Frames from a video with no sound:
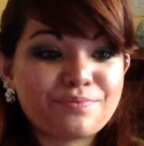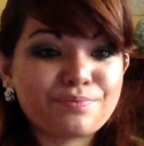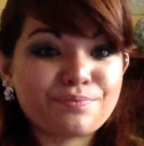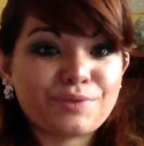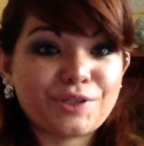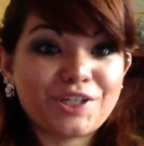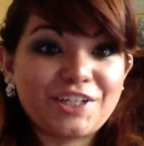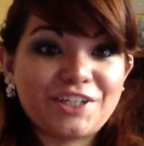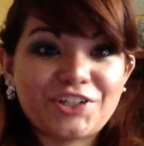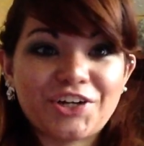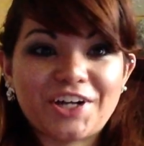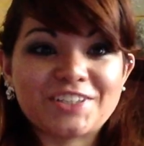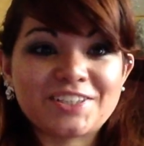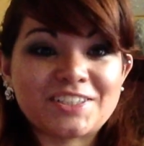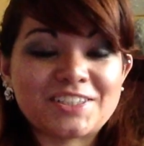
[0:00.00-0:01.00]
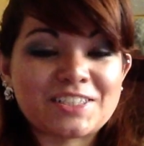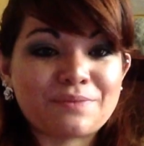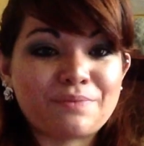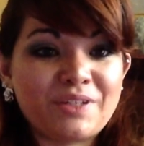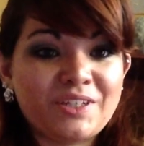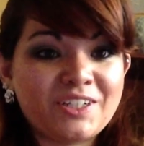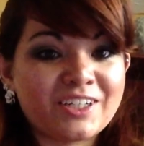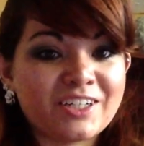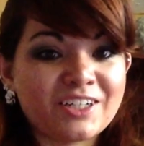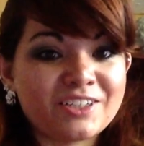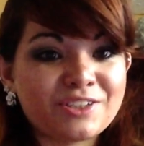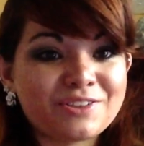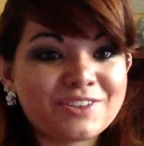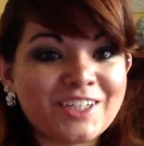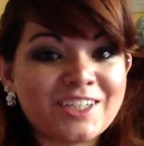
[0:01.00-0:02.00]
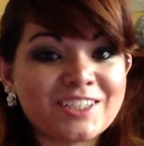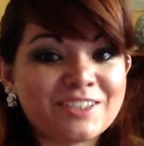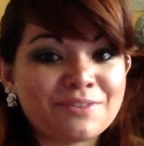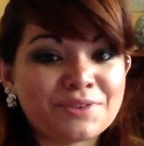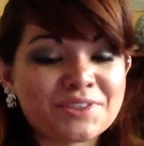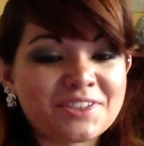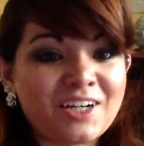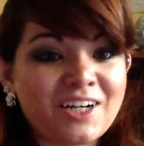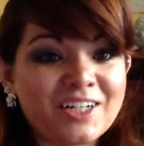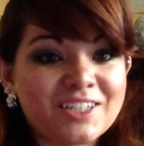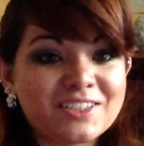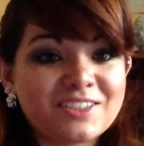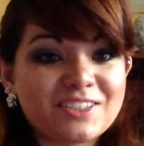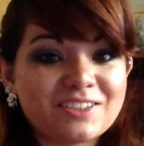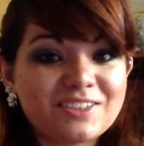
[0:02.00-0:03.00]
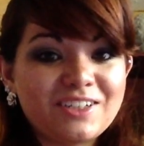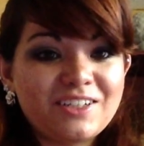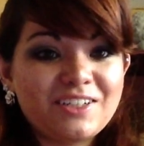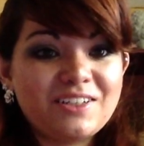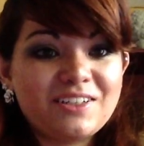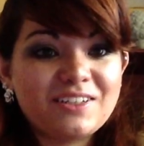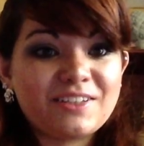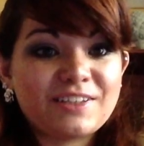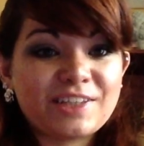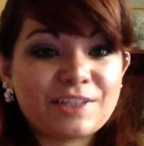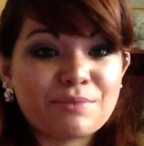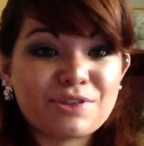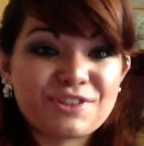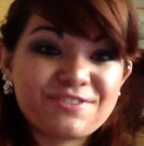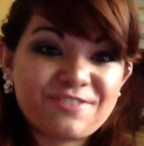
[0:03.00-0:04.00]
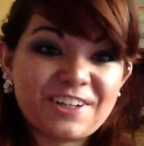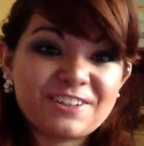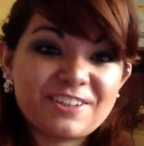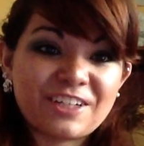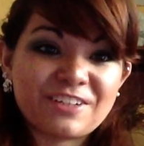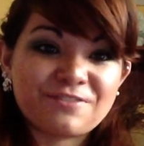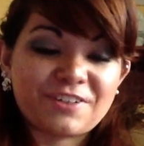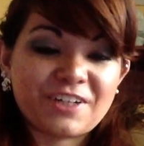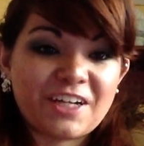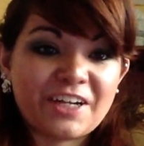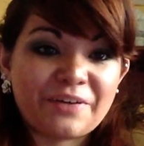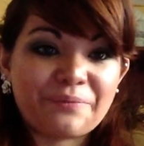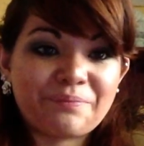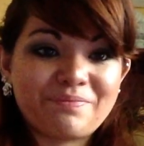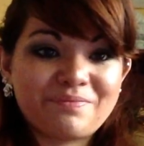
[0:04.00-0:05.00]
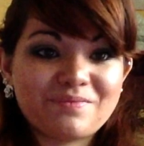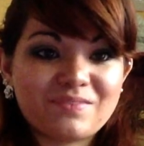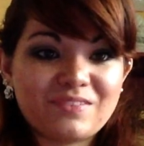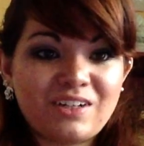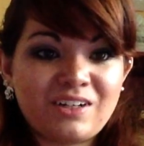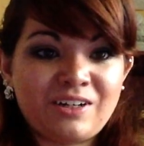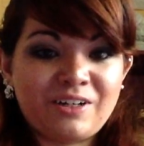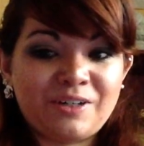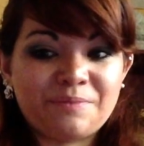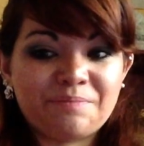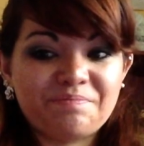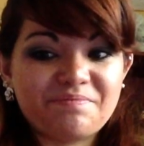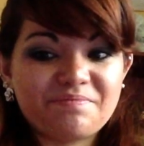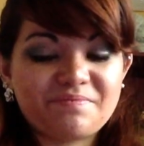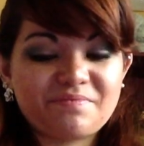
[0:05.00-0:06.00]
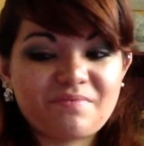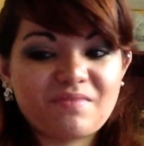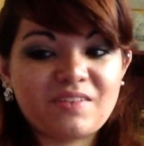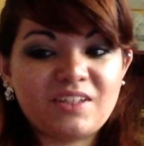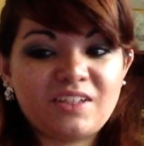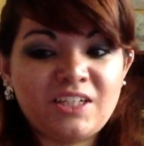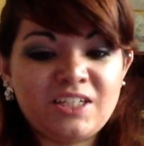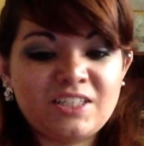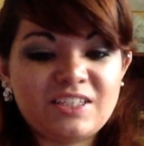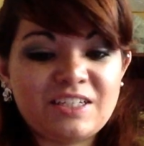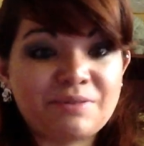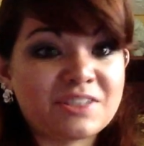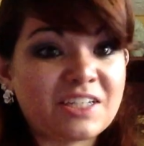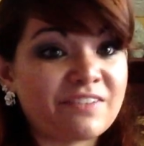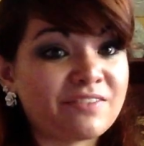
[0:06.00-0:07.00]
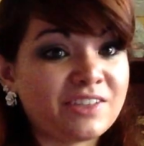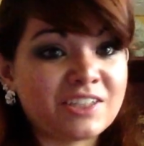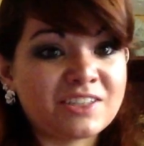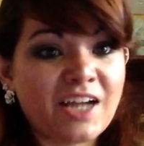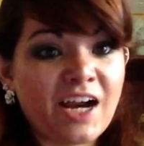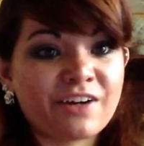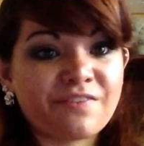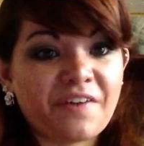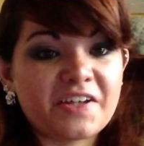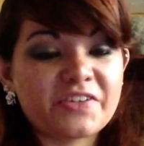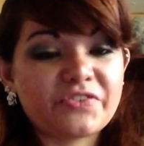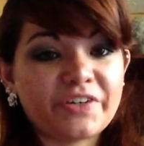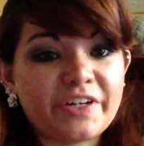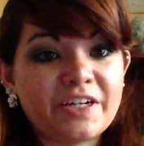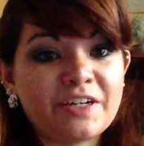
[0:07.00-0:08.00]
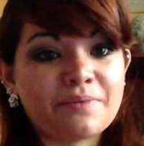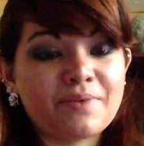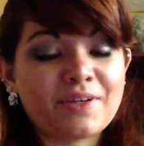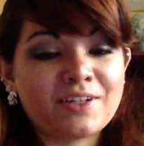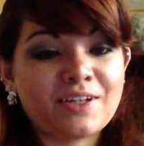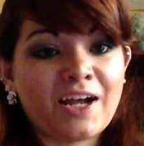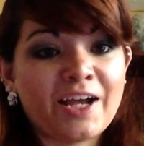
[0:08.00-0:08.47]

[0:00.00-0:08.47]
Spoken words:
pretty crazy to me, and I know that it was not the most fun thing for him. It was definitely a sacrifice for him, and